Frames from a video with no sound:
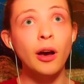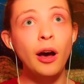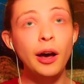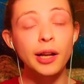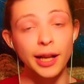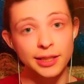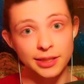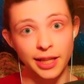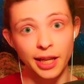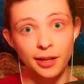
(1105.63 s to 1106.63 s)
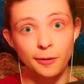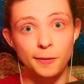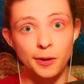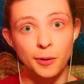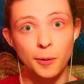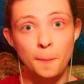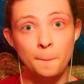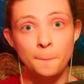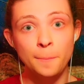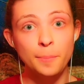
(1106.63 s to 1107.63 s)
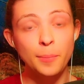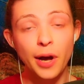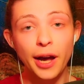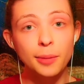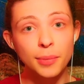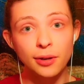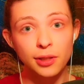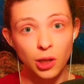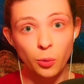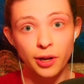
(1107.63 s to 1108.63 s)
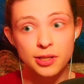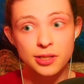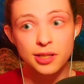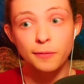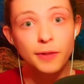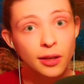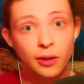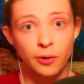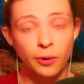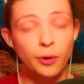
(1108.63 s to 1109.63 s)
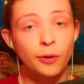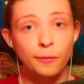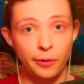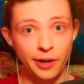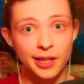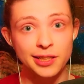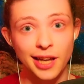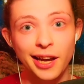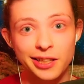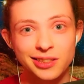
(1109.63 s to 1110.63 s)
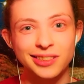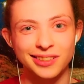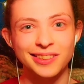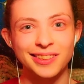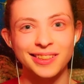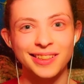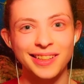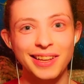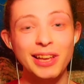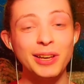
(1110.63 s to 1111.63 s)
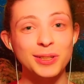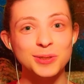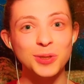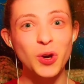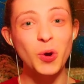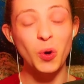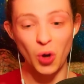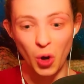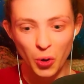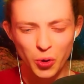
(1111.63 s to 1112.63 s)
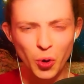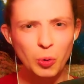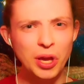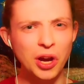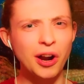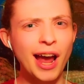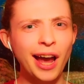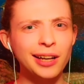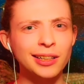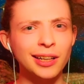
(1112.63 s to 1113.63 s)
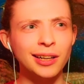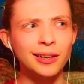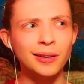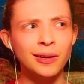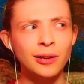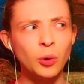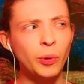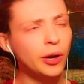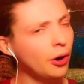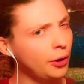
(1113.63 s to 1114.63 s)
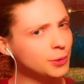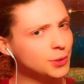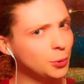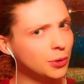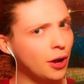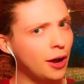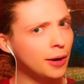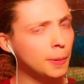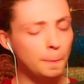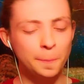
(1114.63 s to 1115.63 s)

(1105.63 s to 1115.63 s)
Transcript: God has saved you. I merely was the vehicle for his action. So, although we are acting, we are also not.